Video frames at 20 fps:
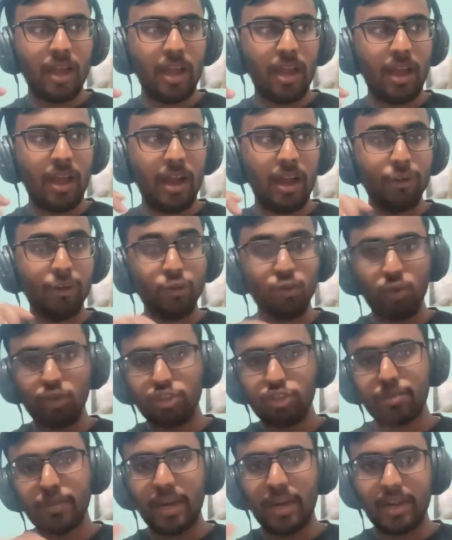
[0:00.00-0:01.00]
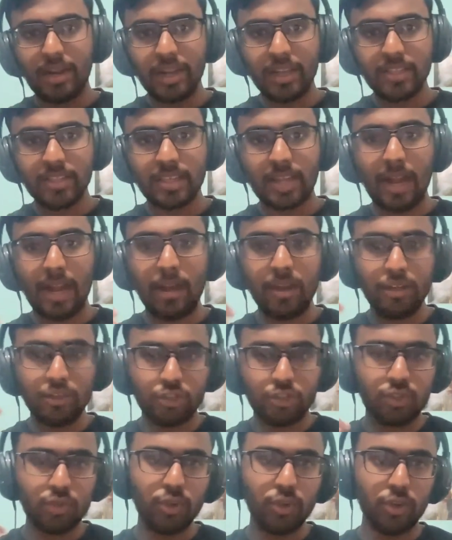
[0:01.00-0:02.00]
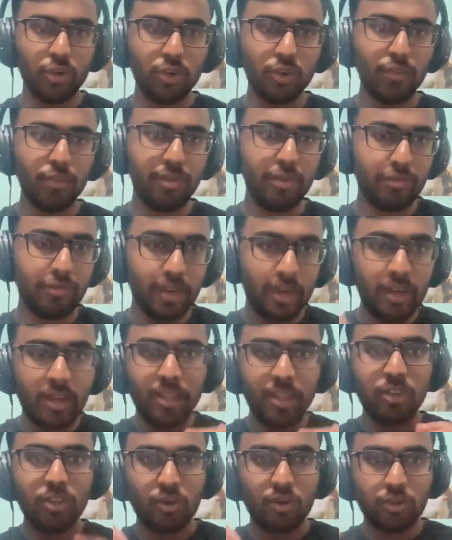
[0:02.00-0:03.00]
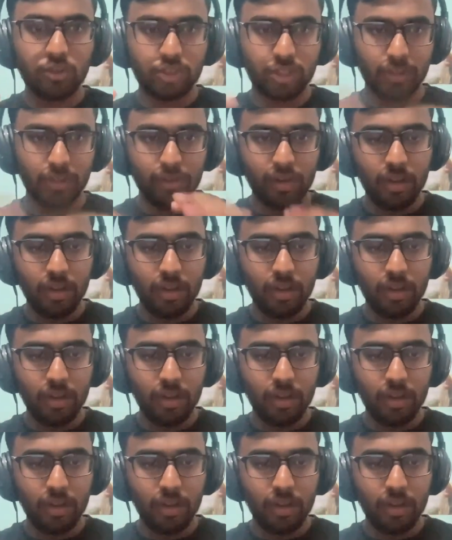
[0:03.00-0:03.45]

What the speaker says: and those metrics held us to, we filled in those